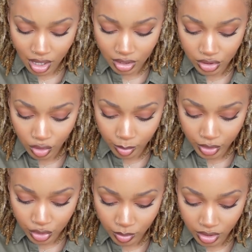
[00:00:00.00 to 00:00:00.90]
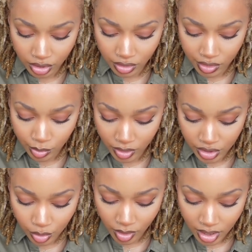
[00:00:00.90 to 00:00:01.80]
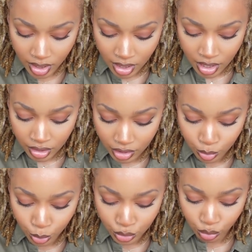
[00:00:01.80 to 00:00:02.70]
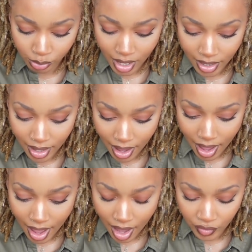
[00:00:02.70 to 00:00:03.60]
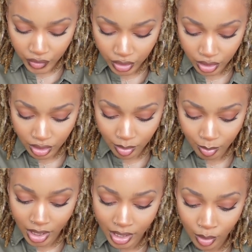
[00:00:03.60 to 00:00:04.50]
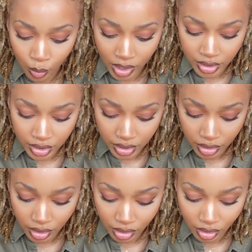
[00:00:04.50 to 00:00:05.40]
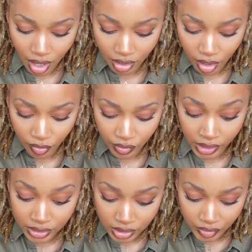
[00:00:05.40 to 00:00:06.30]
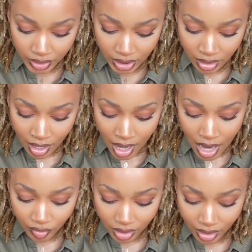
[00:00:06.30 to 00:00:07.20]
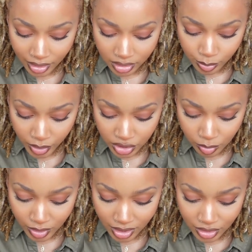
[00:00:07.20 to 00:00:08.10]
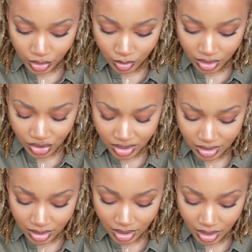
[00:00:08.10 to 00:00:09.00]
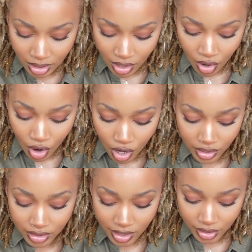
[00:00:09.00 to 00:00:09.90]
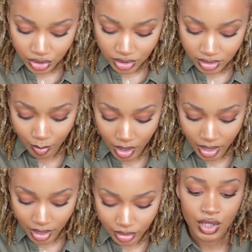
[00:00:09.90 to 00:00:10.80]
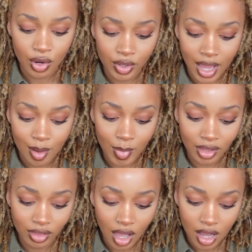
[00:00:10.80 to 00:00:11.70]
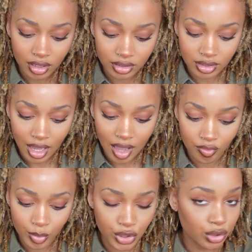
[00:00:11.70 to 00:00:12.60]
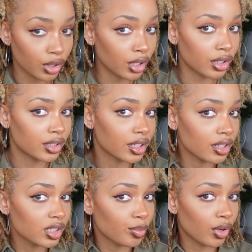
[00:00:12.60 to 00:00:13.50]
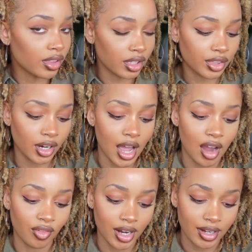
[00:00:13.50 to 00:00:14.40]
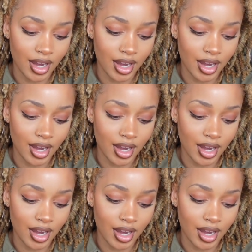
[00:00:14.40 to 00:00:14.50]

October 23rd, 2020. This was right after my 1 year lock anniversary. I really like this picture because you can just see all the textures in my hair. So yeah, my locks have matured to this point that they're at right